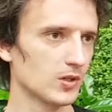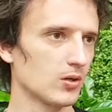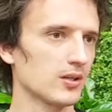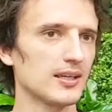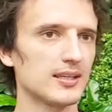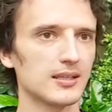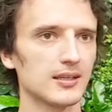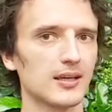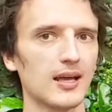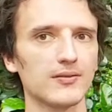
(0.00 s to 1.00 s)
or
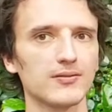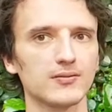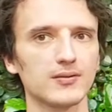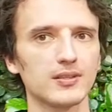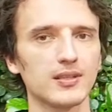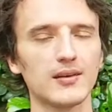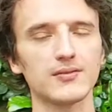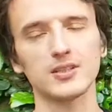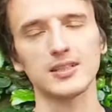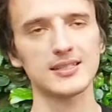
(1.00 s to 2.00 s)

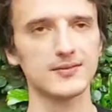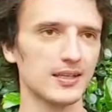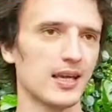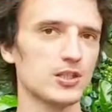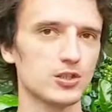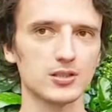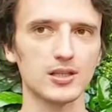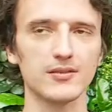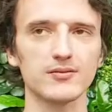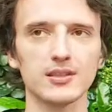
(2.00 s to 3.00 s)
having less
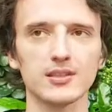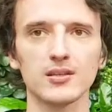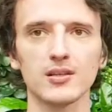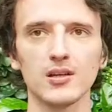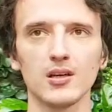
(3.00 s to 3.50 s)
vacation, having